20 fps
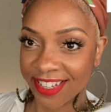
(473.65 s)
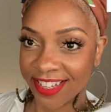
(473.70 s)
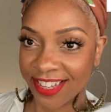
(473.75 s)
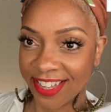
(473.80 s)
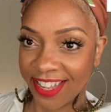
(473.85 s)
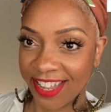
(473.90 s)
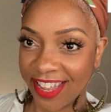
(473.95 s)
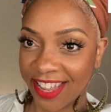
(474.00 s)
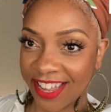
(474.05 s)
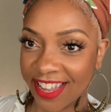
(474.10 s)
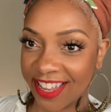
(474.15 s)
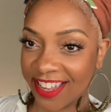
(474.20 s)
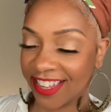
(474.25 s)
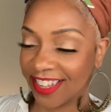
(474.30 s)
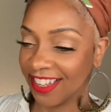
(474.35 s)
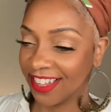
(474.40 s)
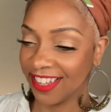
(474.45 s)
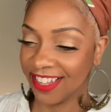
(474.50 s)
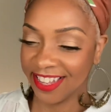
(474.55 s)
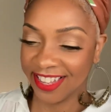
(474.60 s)
Yeah,
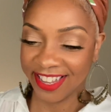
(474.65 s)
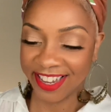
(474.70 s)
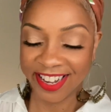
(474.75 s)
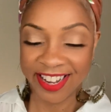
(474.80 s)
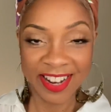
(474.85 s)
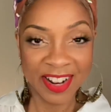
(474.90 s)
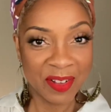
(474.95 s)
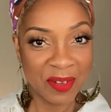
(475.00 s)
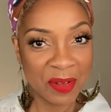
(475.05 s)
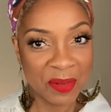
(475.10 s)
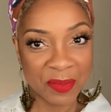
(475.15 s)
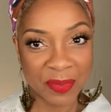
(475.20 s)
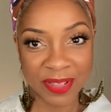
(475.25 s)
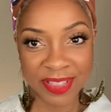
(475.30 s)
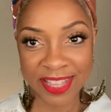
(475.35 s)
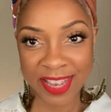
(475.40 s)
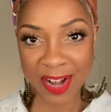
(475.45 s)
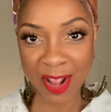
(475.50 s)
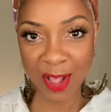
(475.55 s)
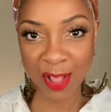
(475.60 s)
put
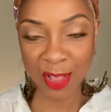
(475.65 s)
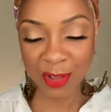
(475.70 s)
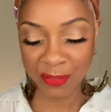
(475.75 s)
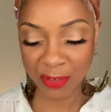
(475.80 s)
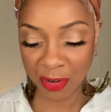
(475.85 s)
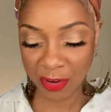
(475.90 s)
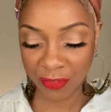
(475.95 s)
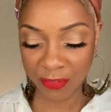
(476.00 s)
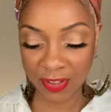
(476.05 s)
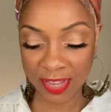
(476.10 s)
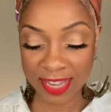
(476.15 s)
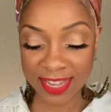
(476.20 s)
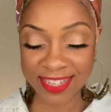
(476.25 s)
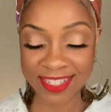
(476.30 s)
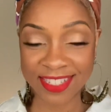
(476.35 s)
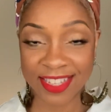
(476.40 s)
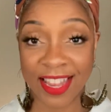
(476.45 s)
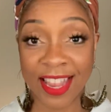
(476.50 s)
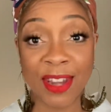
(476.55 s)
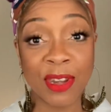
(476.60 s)
that all over your face
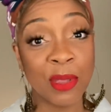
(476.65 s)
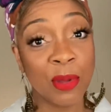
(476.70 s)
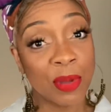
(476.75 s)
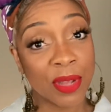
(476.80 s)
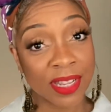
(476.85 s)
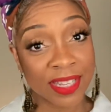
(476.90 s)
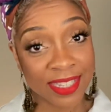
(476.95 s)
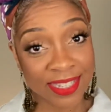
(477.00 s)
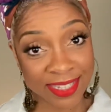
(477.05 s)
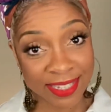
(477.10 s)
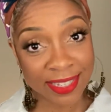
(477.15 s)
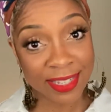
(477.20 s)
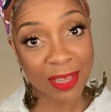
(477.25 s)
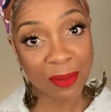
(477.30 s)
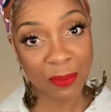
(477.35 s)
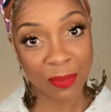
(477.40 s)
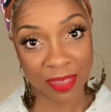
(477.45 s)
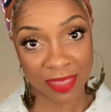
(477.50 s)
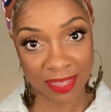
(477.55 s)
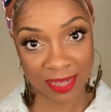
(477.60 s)
and you can sleep
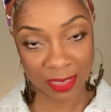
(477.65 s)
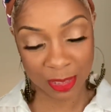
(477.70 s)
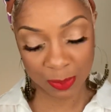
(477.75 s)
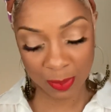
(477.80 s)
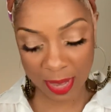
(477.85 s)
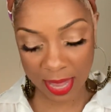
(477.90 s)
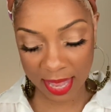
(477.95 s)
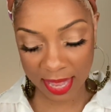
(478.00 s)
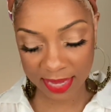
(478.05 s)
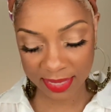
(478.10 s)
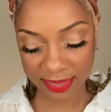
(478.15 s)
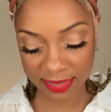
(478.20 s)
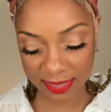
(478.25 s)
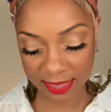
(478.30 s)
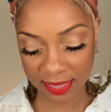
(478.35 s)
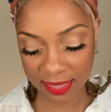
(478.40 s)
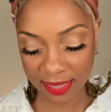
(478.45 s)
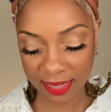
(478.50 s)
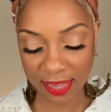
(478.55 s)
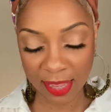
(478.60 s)
in this mask.
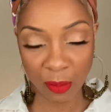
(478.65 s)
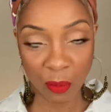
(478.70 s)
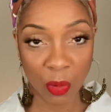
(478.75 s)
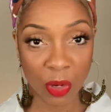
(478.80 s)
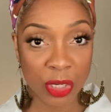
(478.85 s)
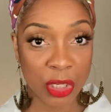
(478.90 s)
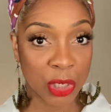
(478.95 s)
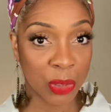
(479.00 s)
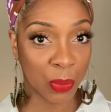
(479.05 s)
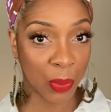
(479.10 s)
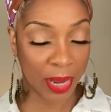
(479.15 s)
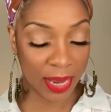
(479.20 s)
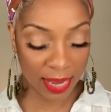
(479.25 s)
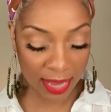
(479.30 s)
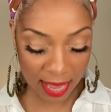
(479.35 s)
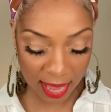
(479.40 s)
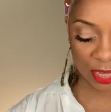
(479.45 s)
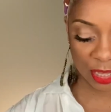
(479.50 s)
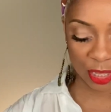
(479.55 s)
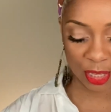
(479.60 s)
And once you wake
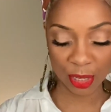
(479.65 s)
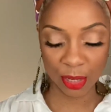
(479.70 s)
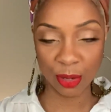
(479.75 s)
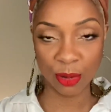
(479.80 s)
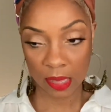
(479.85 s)
up, you